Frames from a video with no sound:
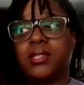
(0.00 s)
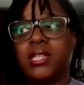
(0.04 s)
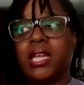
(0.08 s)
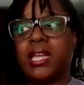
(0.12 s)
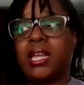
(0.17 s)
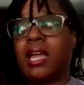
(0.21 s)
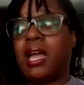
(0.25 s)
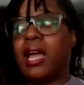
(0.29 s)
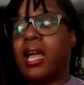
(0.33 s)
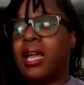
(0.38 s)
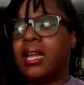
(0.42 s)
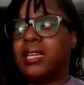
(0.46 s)

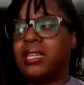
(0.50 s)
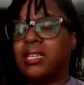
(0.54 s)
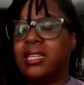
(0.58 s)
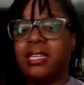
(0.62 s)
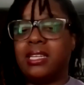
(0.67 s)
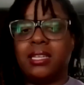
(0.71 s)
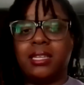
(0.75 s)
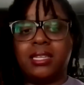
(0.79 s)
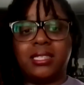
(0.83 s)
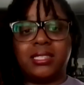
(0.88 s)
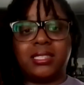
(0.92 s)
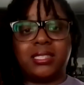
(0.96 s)
take an
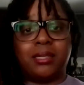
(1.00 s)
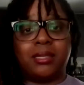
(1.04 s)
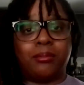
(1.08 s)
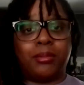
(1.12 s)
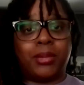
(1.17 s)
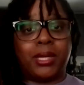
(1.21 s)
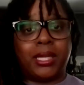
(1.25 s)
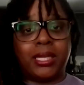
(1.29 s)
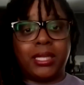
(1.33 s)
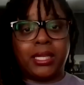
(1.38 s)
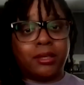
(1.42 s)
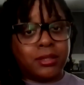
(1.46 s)
idea that
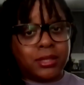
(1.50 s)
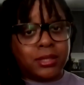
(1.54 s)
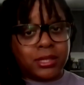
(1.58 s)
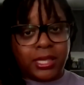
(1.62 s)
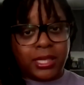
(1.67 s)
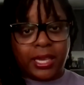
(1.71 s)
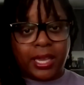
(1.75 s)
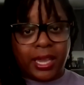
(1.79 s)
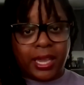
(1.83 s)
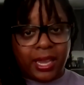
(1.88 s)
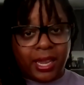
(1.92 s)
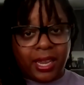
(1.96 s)
somebody else
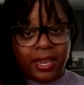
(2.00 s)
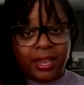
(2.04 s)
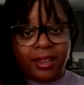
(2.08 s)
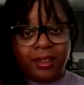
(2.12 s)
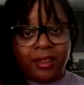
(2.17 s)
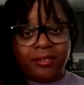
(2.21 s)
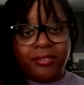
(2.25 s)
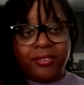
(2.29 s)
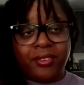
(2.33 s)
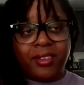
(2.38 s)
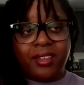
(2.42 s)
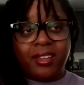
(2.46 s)

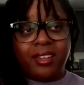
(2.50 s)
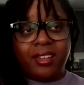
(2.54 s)
gave,